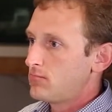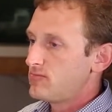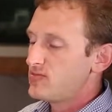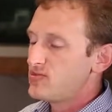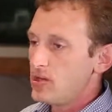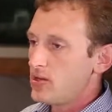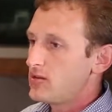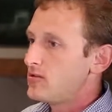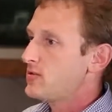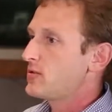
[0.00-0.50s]

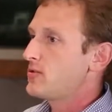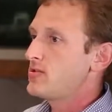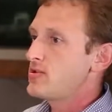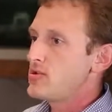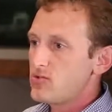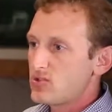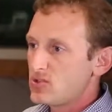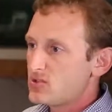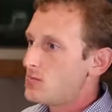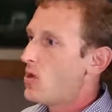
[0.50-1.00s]
gender, do
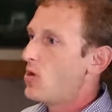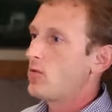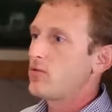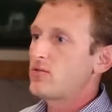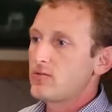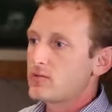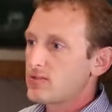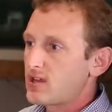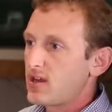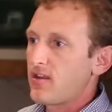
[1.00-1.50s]
you
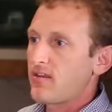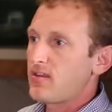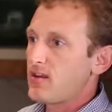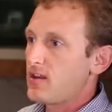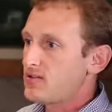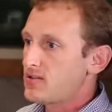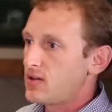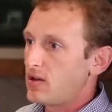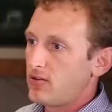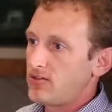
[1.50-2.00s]
smoke, those kind of
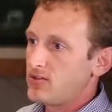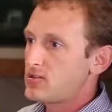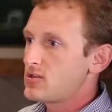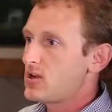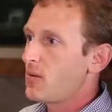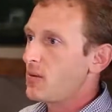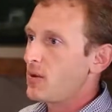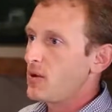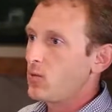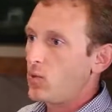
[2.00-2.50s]
things all
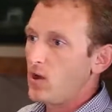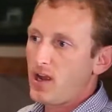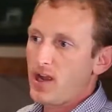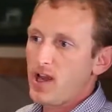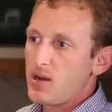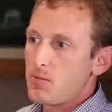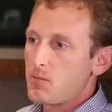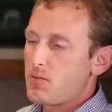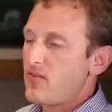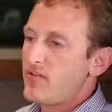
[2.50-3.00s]
determine what
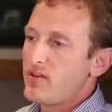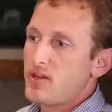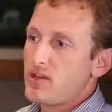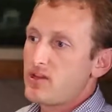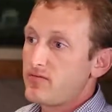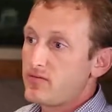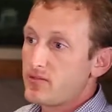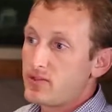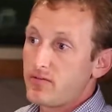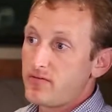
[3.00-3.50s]
kind of
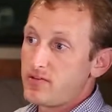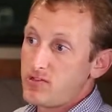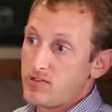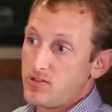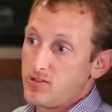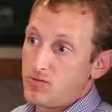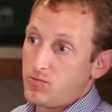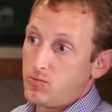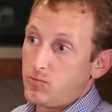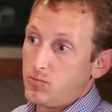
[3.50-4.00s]
preventative
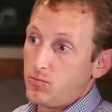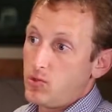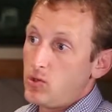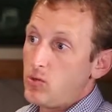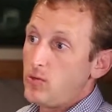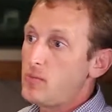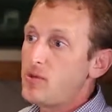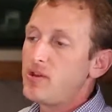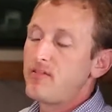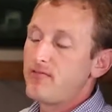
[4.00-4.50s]
services you
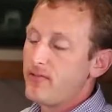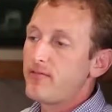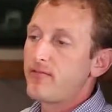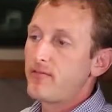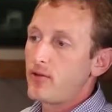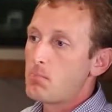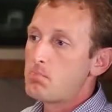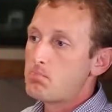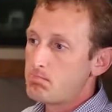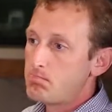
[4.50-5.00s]
would benefit
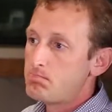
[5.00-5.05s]
from.